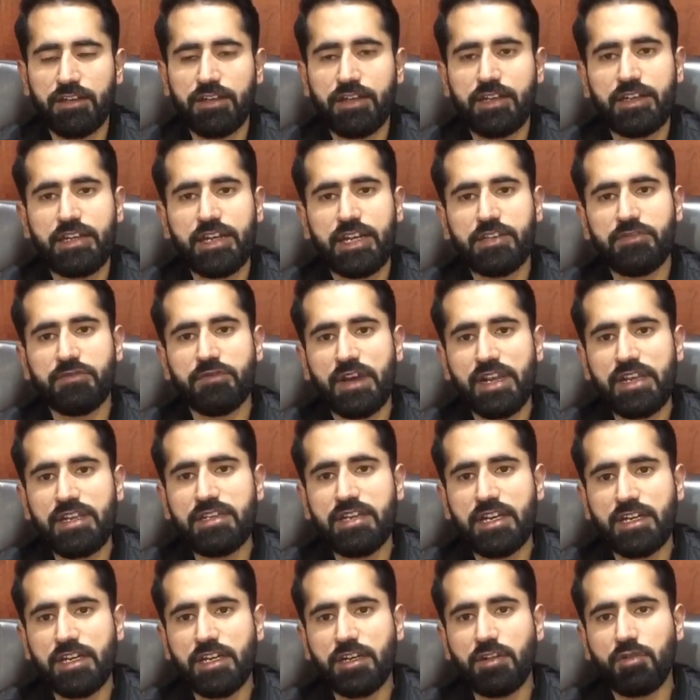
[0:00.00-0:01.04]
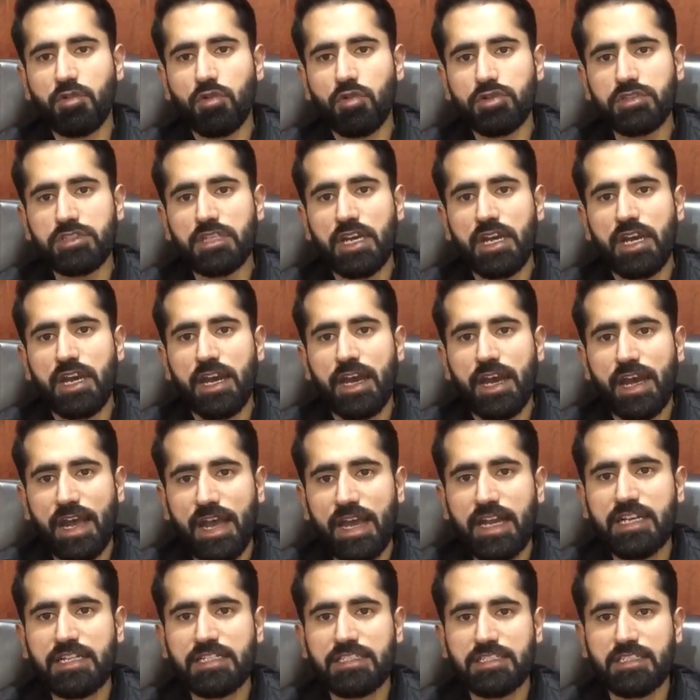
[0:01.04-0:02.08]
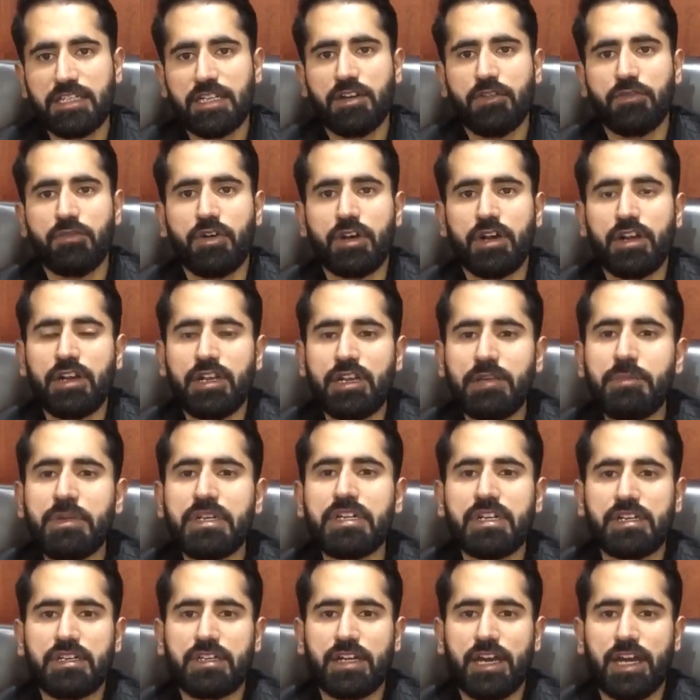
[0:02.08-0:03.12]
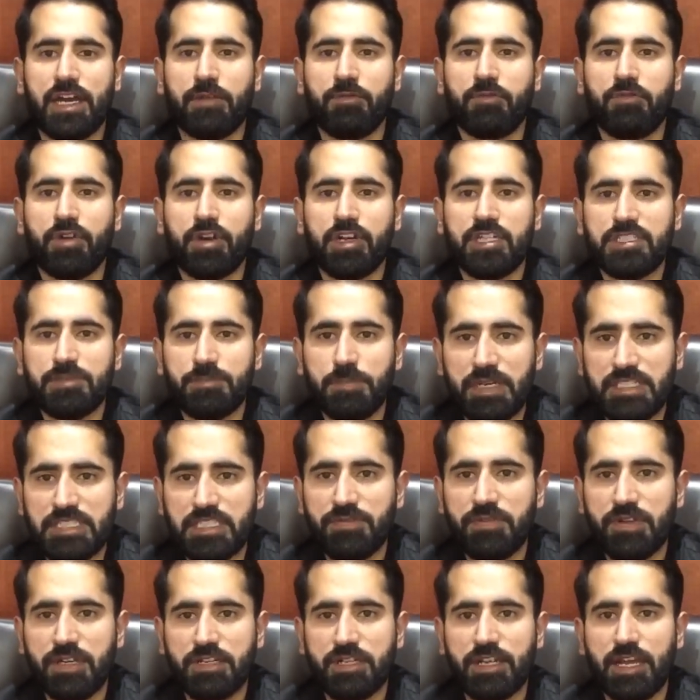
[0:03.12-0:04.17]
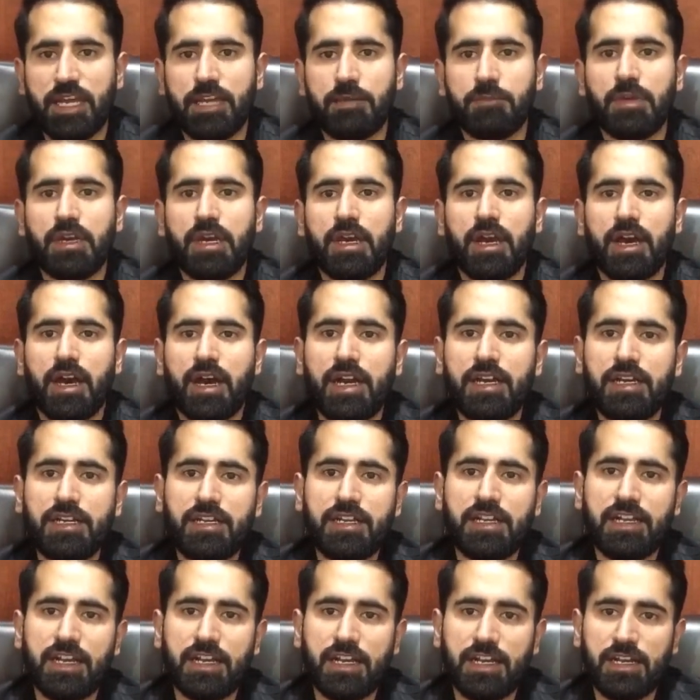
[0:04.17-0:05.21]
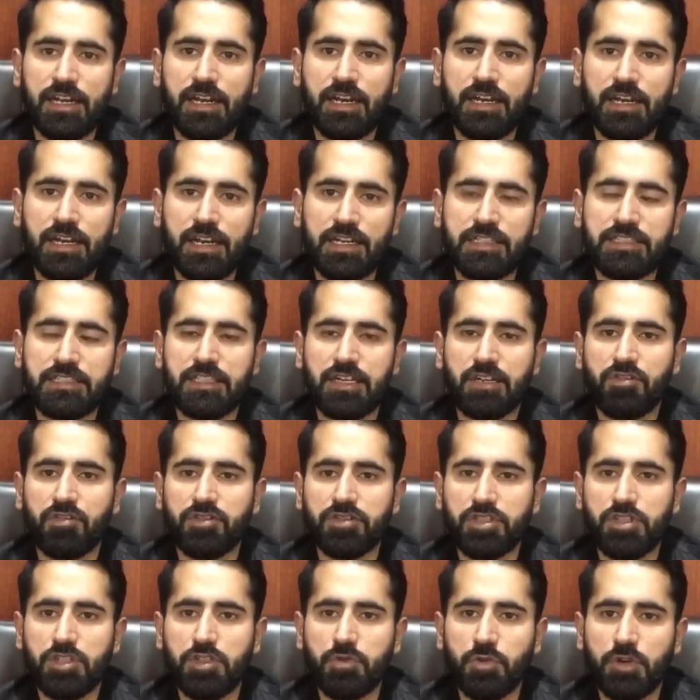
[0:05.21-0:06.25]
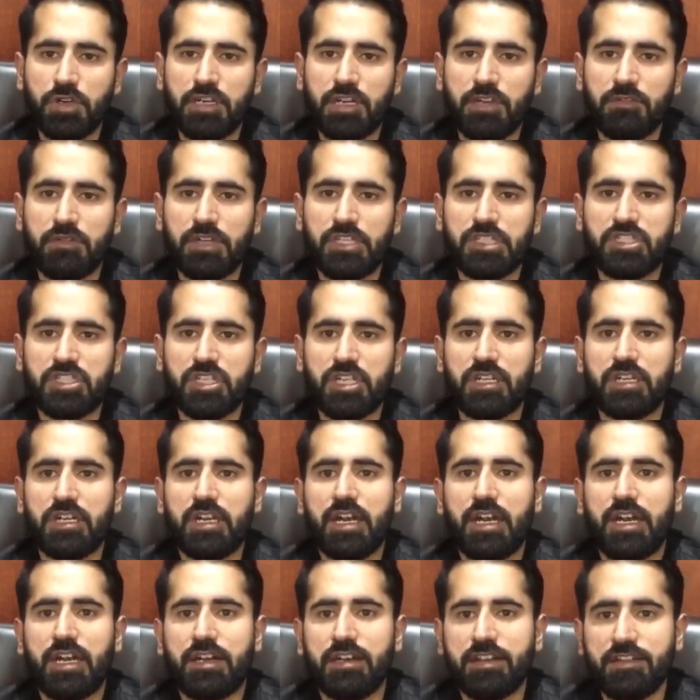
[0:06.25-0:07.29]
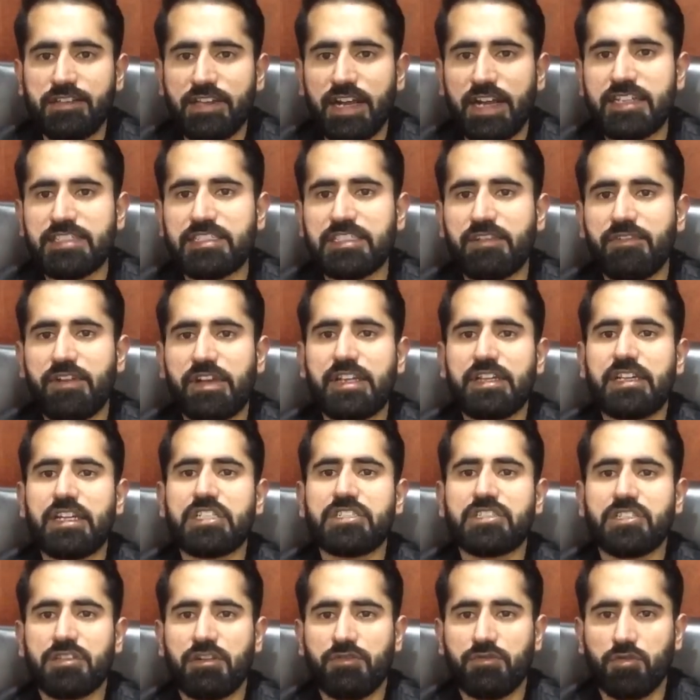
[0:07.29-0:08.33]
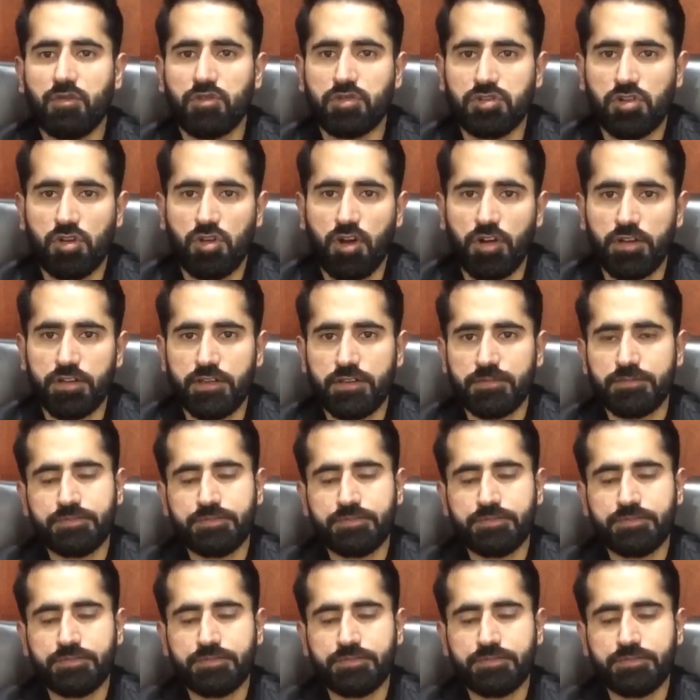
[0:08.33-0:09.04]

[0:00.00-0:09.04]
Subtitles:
he has validated those acts for a limited time, for a specific time, until and unless the Constituent Convention decides the validation of those laws.